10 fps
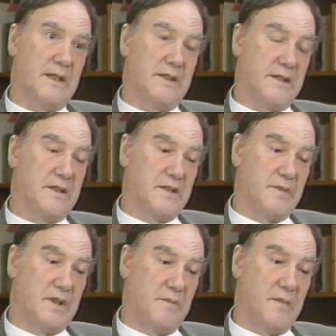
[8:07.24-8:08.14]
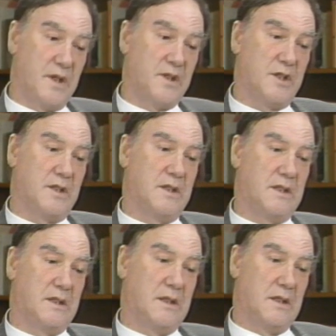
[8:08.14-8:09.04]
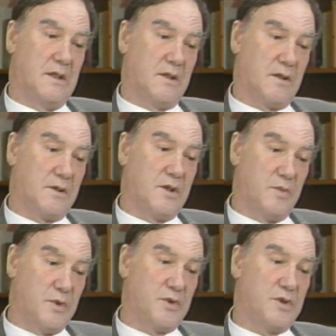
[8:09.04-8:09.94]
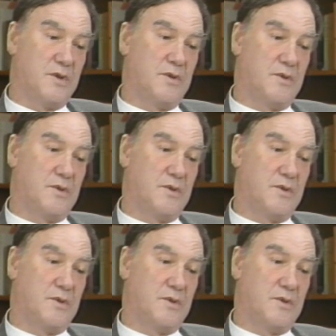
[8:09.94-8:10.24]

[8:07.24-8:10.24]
and I think it's been a major contribution